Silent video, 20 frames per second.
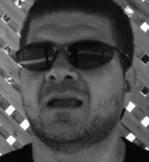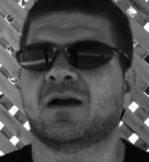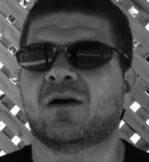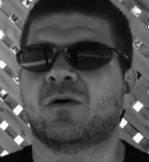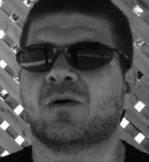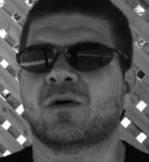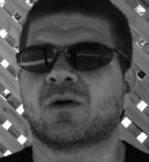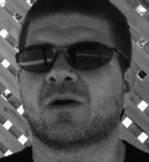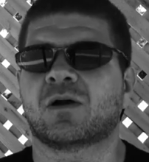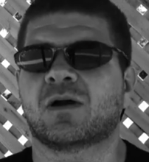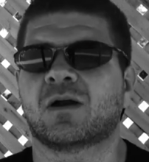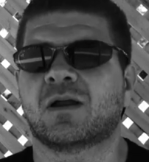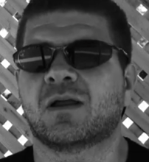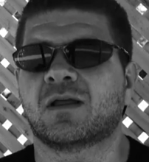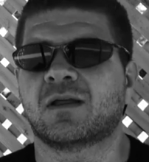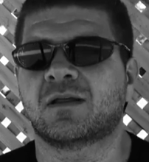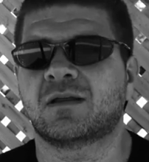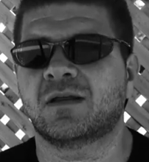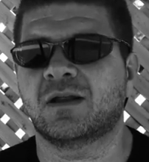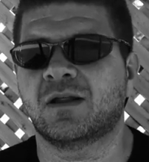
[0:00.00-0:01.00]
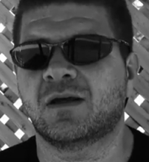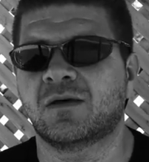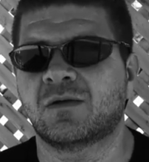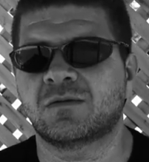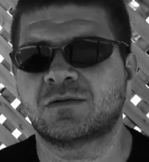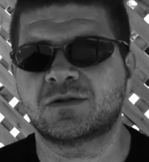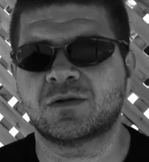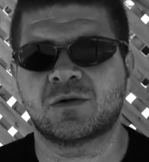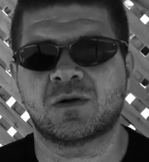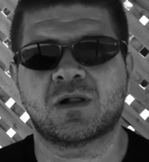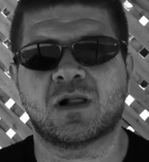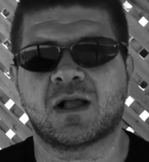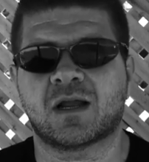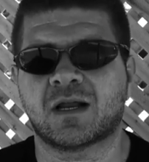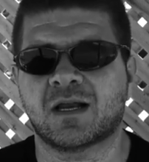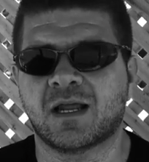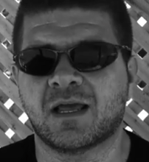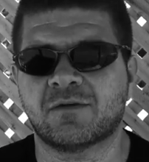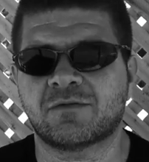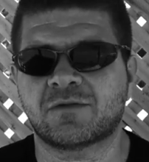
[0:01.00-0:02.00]
or 2
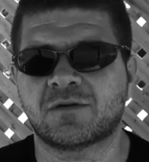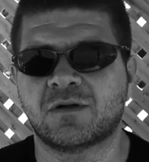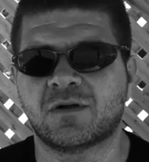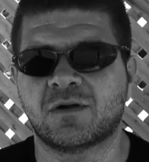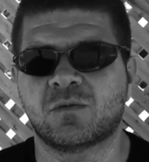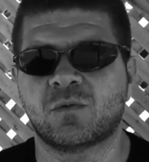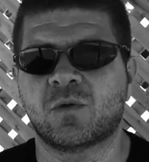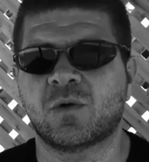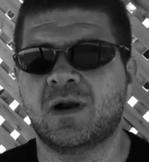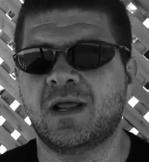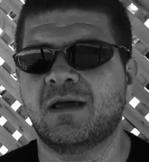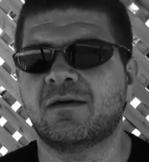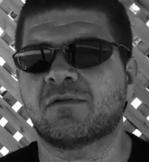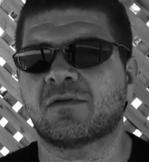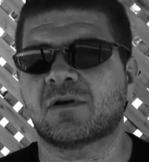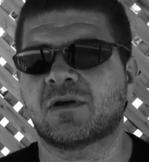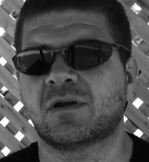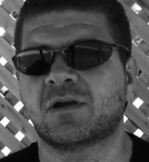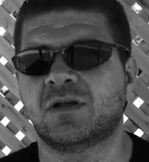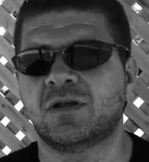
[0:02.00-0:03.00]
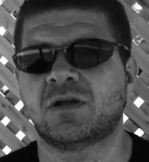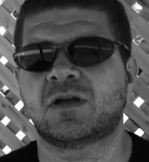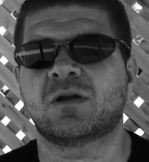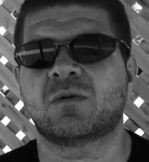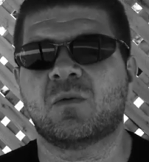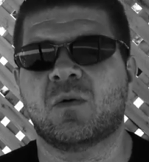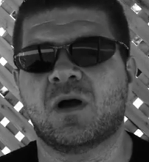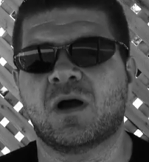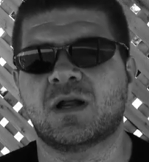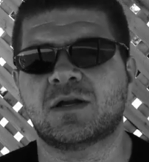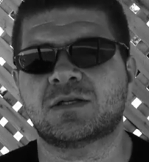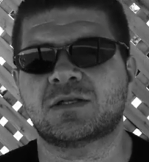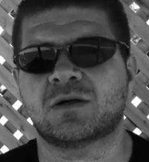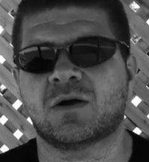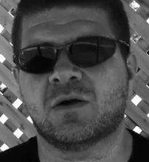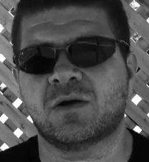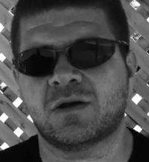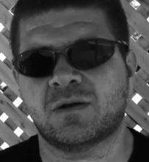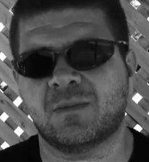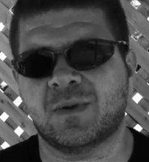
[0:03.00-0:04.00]
o'clock in the afternoon, whatever, you can watch
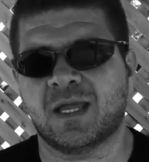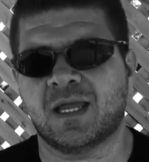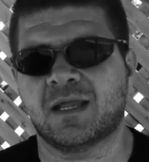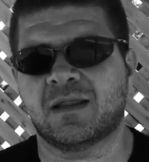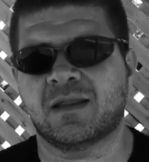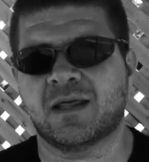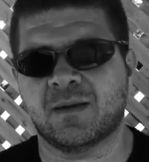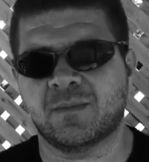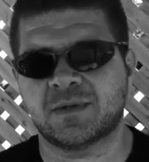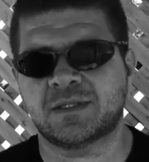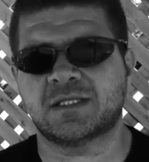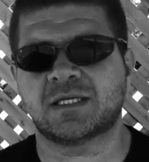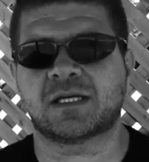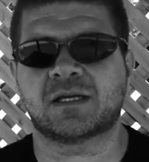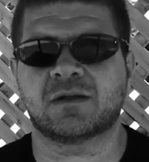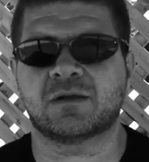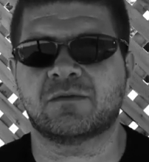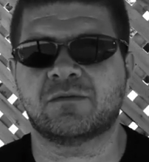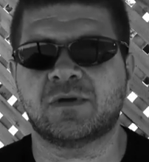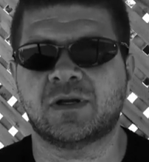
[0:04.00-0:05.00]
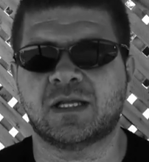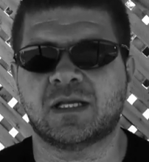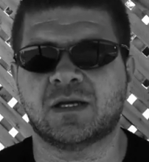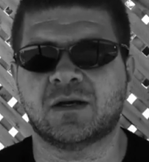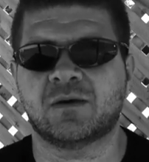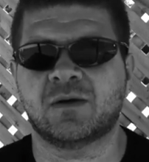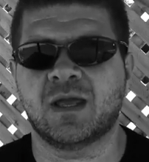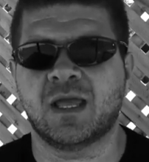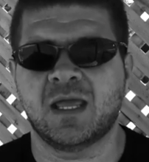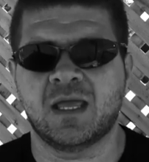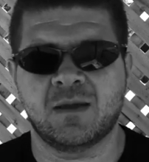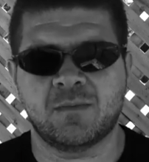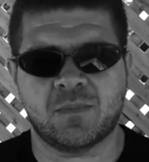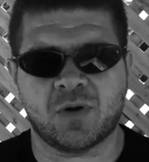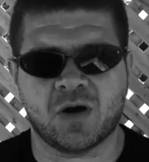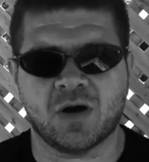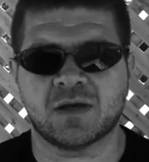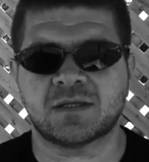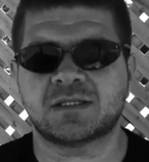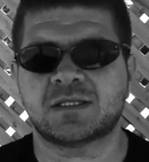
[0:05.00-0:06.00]
on demand that particular video,
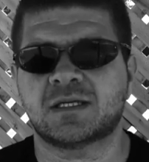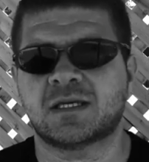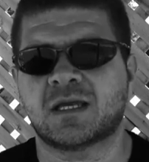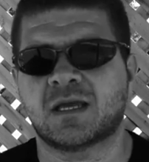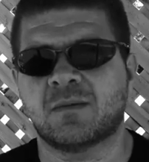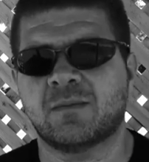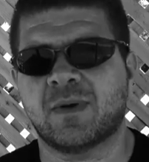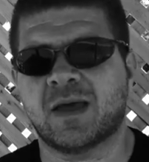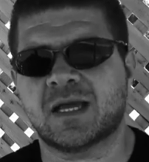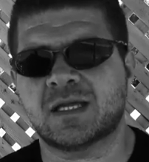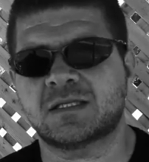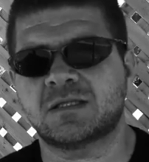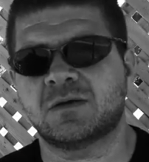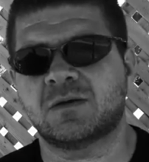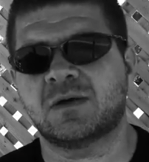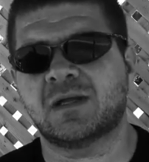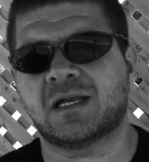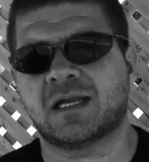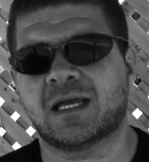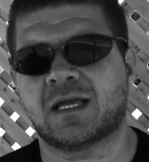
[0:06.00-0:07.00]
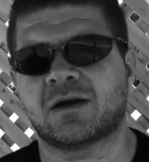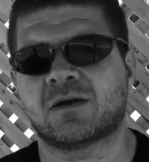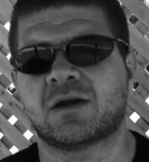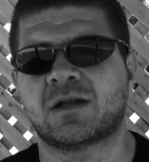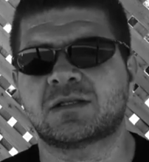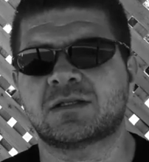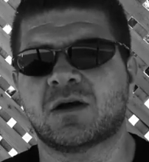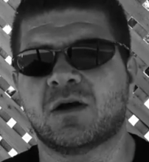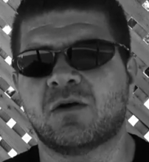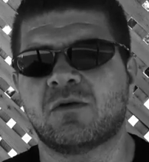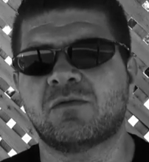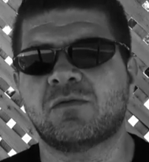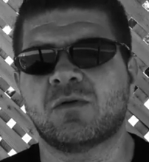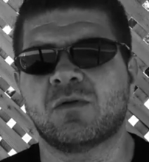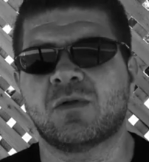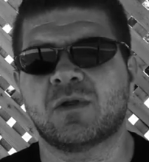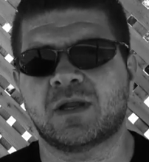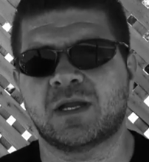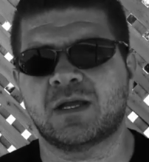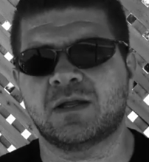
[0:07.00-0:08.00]
pause it, come back to it later. It's all
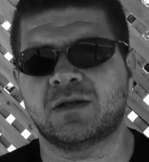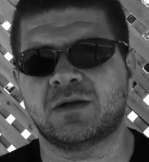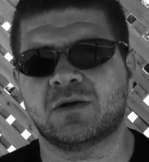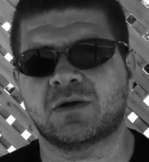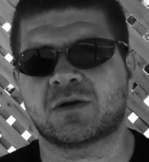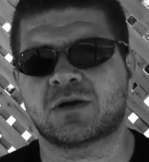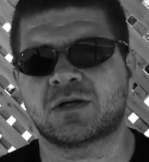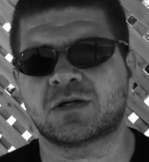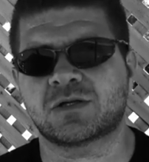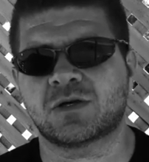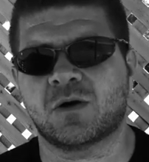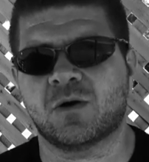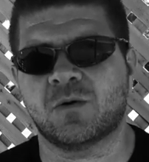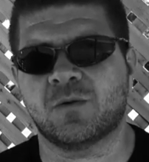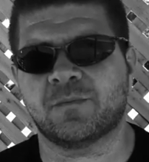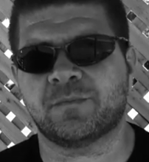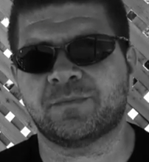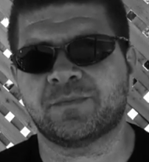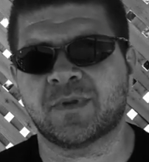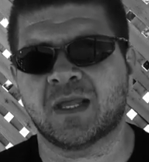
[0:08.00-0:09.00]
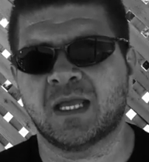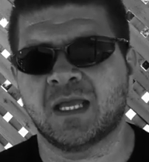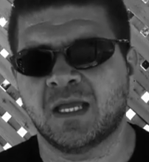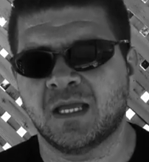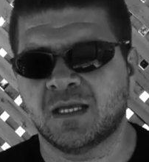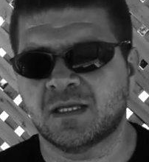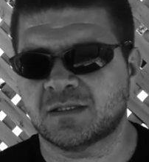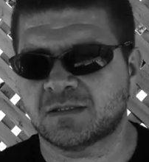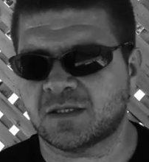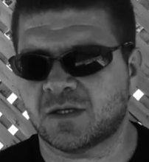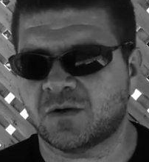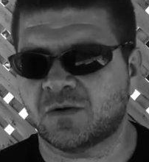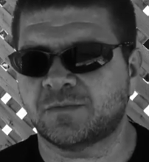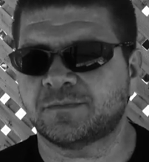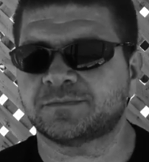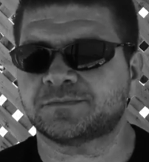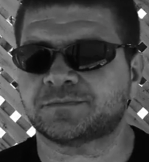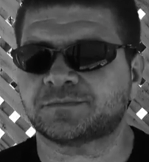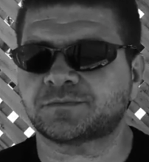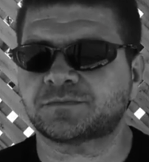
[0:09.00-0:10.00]
fully in your control.
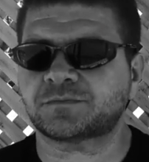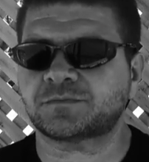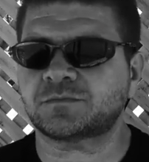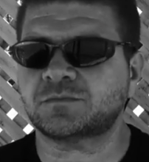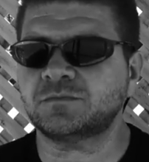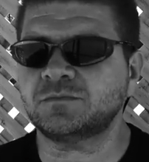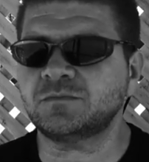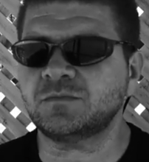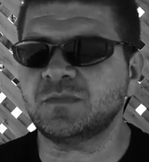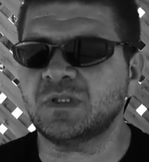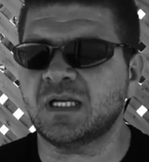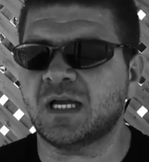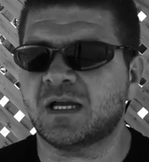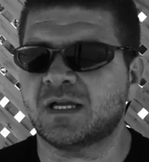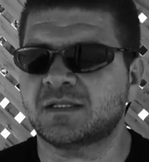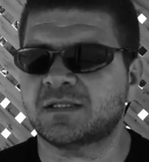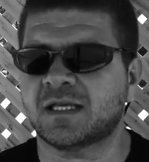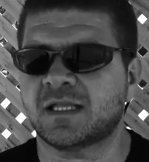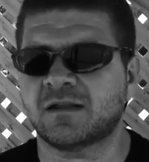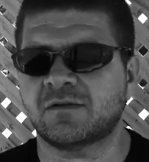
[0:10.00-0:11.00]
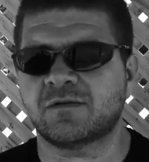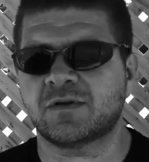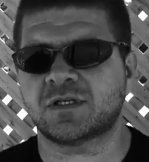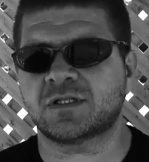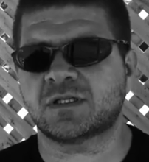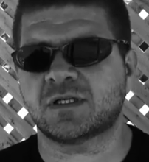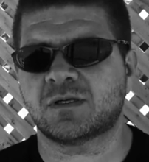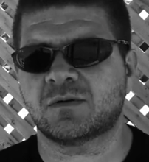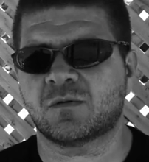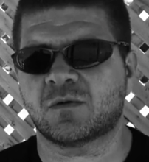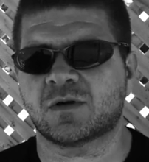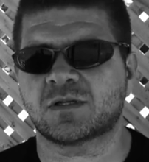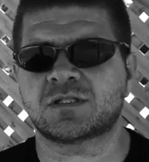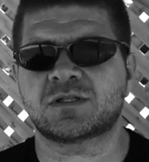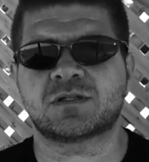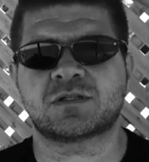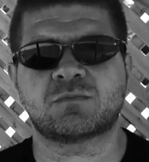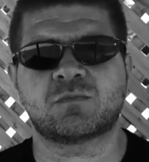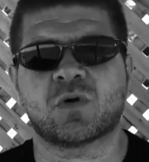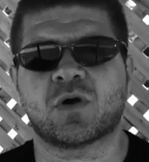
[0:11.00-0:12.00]
So a television where
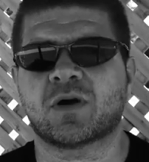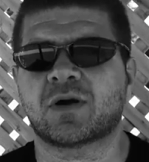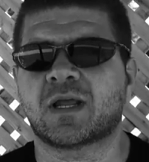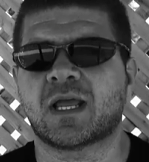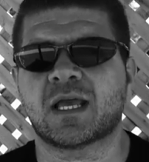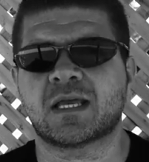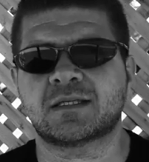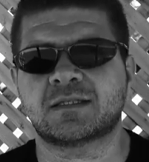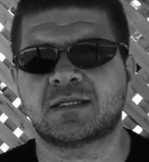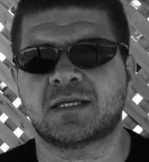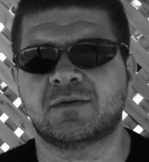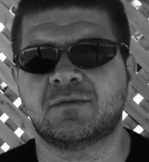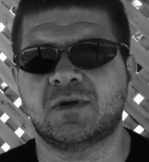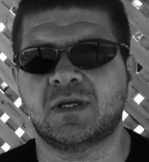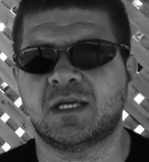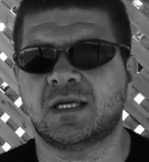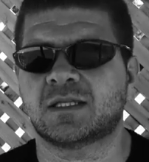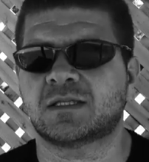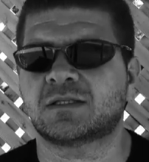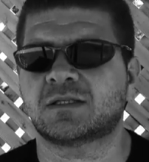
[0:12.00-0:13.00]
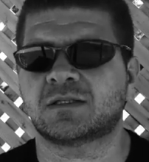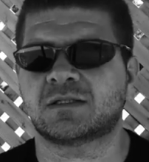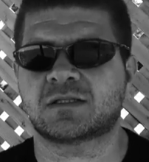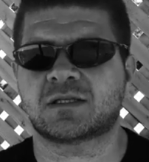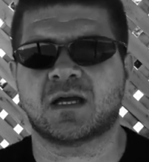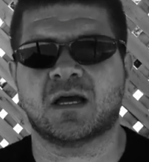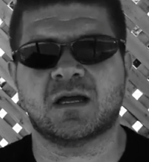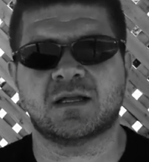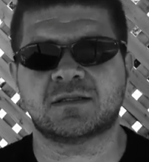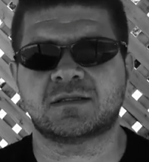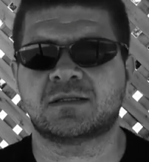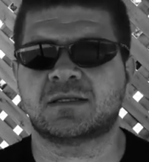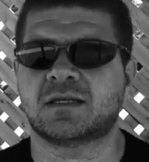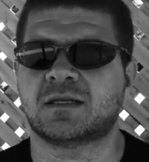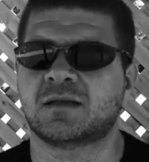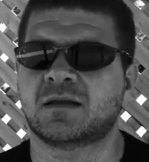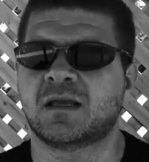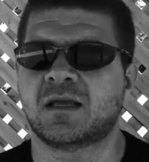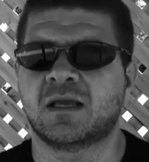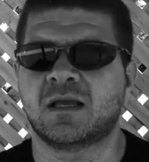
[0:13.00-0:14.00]
it's just broadcast TV, it's this
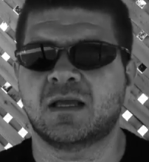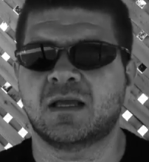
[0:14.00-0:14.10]
constant,